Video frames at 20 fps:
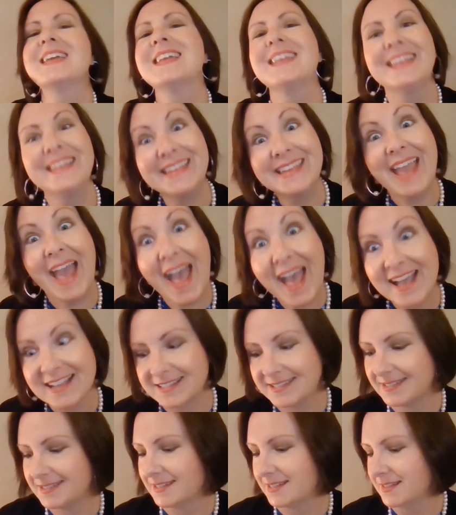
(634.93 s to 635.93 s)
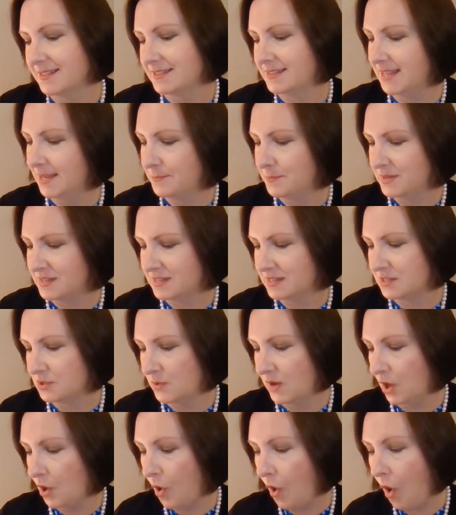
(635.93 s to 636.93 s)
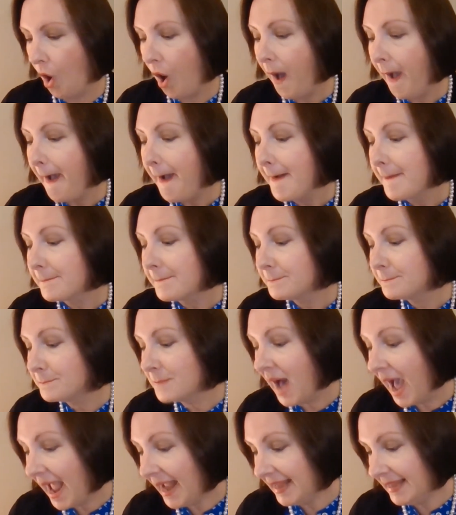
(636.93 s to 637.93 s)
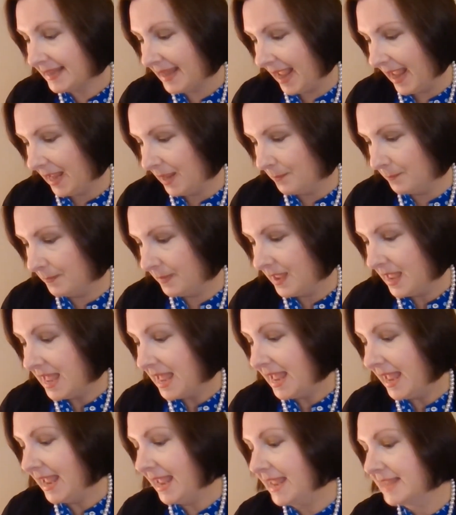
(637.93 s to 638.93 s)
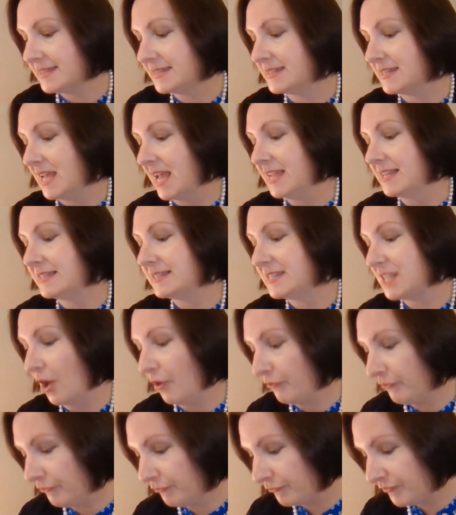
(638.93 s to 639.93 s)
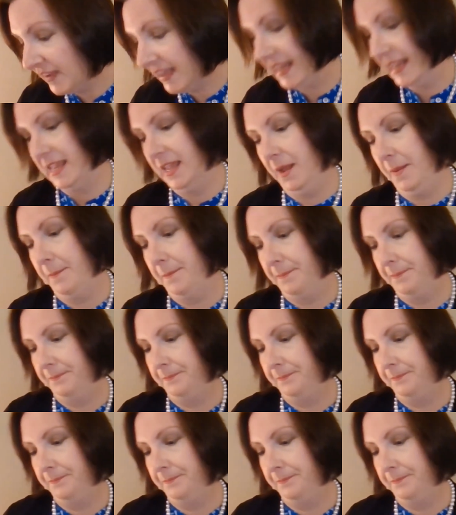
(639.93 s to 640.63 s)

Yes, said Mrs. Twinkle. My name is Delphinium.